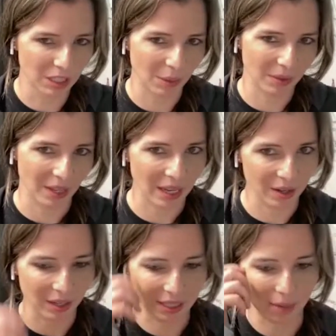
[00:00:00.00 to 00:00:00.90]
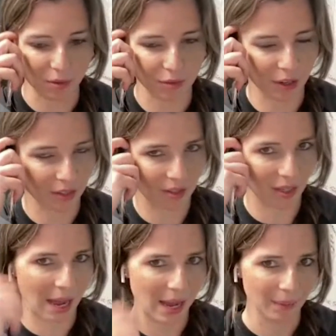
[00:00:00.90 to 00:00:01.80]
stick with the hitter example first.
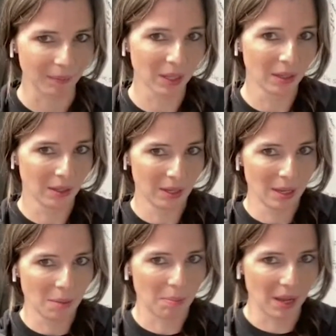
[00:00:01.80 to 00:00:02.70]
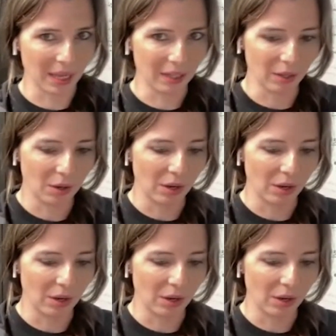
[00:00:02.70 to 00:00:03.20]
But